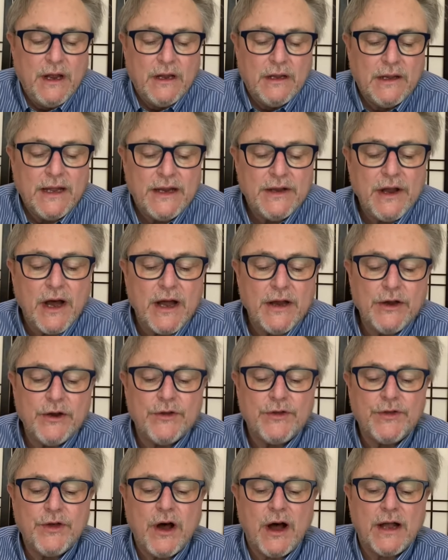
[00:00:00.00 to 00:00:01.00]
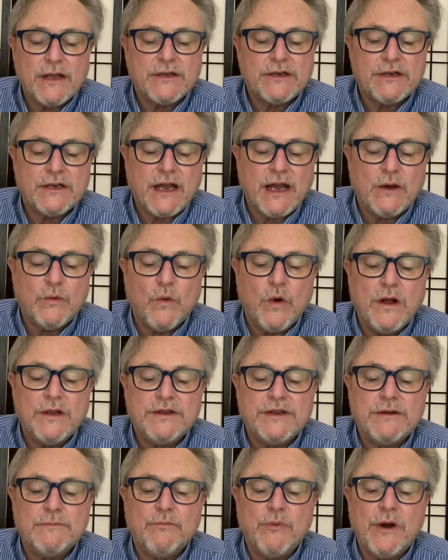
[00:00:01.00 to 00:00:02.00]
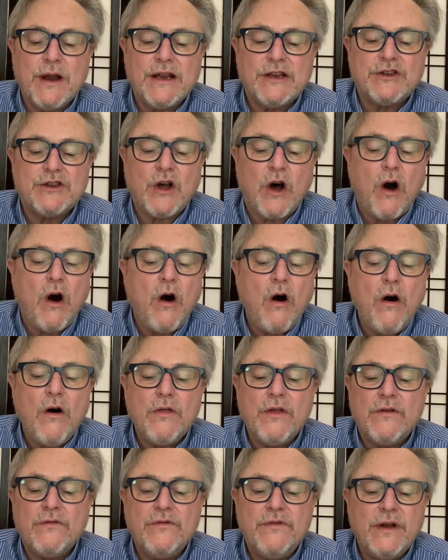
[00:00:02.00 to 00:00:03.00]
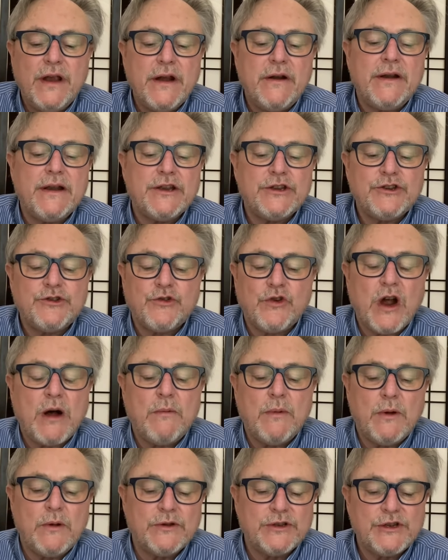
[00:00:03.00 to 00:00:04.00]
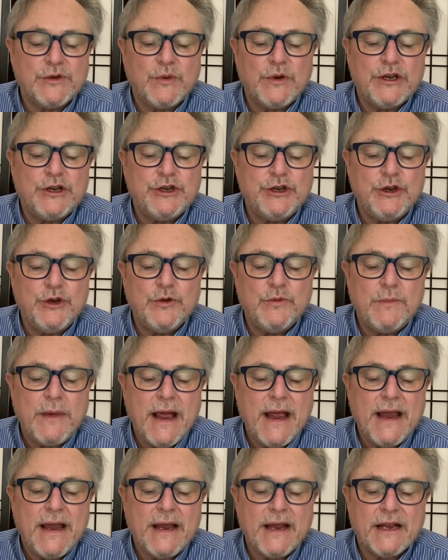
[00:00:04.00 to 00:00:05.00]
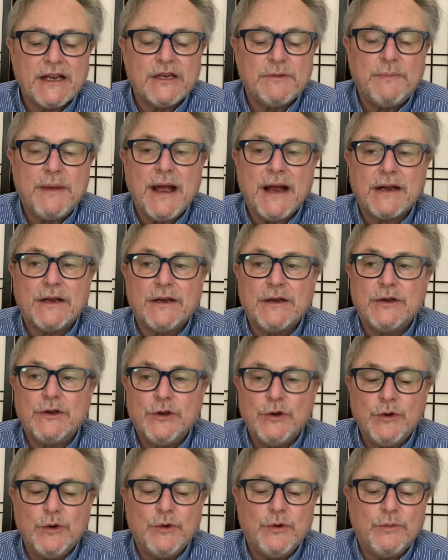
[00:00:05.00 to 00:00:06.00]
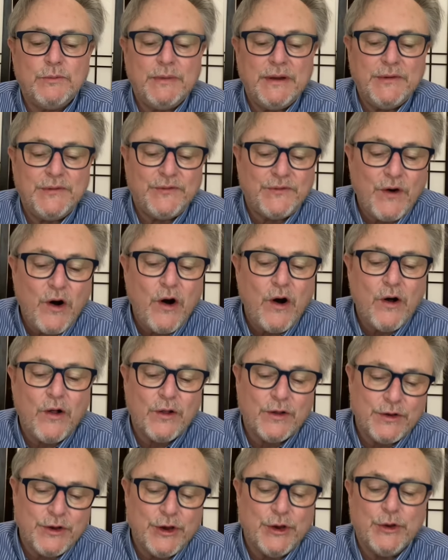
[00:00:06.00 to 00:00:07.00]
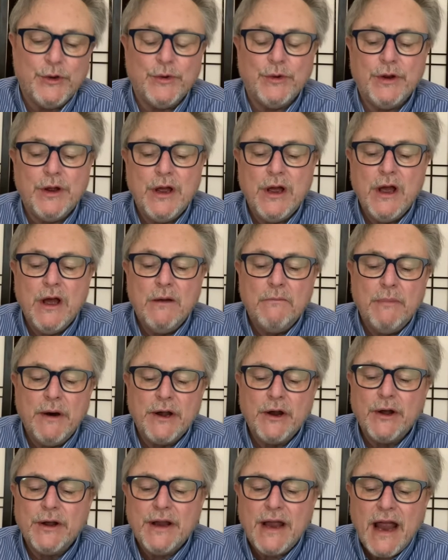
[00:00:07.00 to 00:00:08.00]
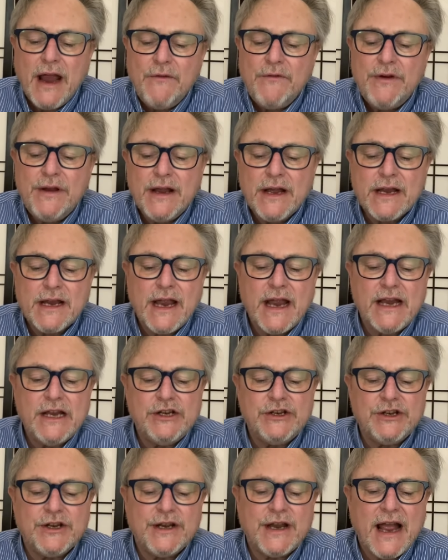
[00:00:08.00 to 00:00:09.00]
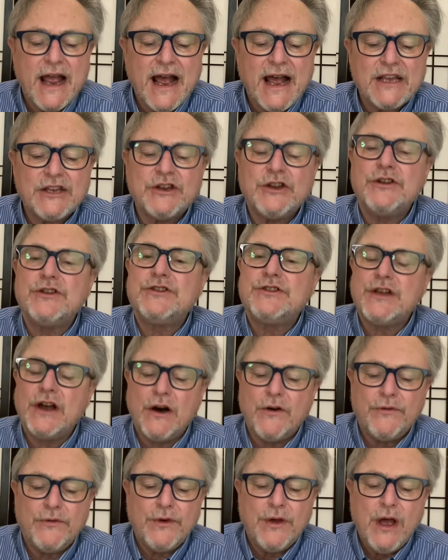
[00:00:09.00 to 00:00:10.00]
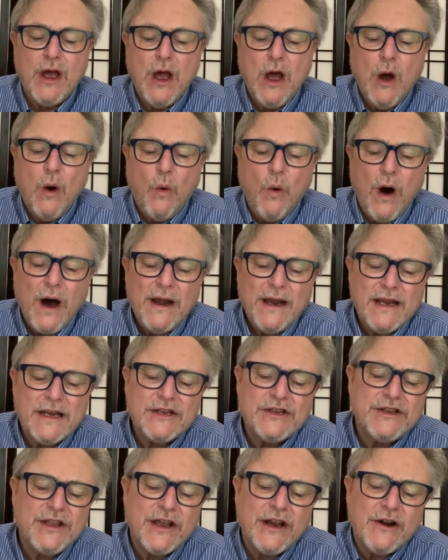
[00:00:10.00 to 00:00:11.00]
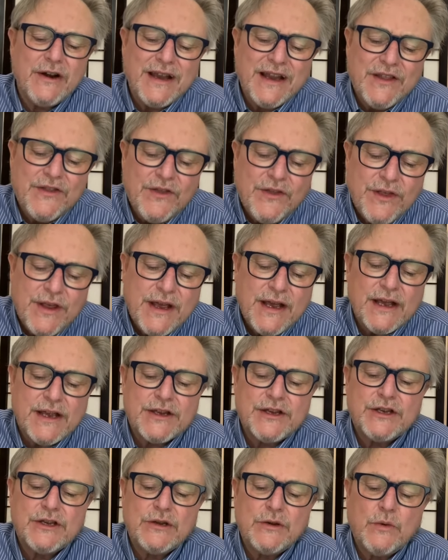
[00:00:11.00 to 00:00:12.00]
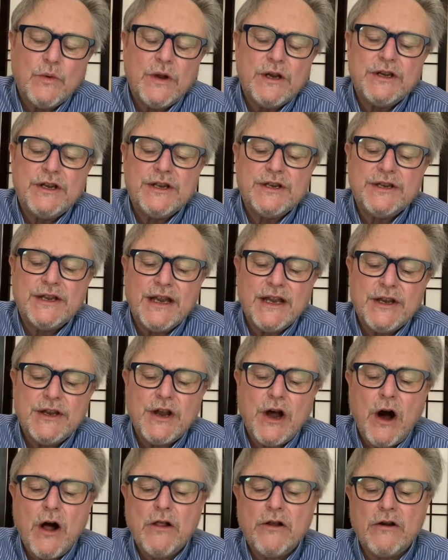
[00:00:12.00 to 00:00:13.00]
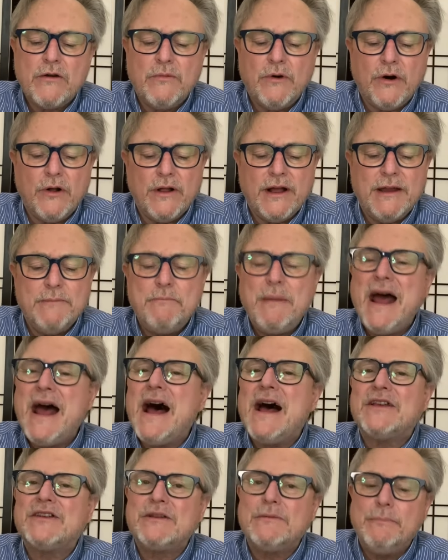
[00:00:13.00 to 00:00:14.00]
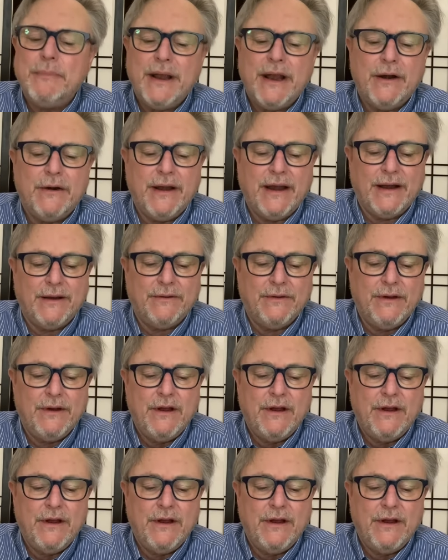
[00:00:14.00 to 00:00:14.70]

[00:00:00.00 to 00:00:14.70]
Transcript: Let not your thoughts at once embrace all the various troubles which you may expect to befall you, but on every occasion ask yourself, what is there in this which is intolerable and past bearing?